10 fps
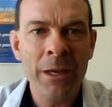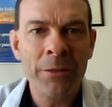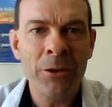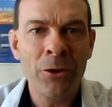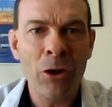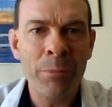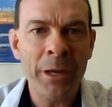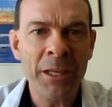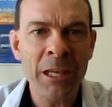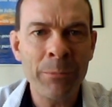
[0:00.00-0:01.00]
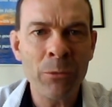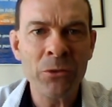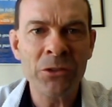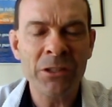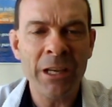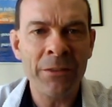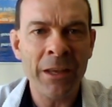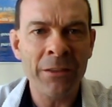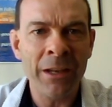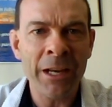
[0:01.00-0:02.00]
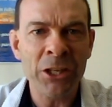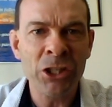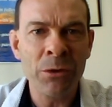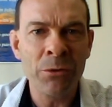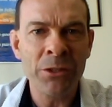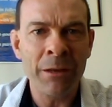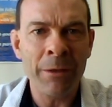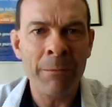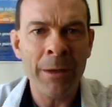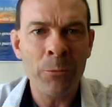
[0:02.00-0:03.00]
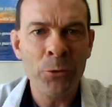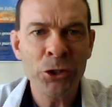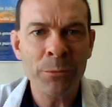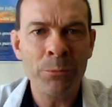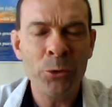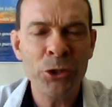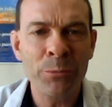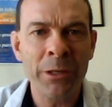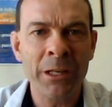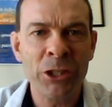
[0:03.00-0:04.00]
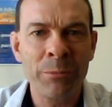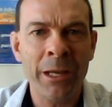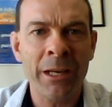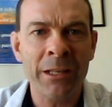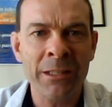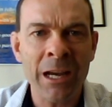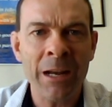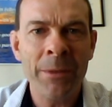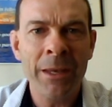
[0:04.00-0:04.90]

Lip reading: The guy played keyboards, and the lady, she was our main worship leader. She played guitar,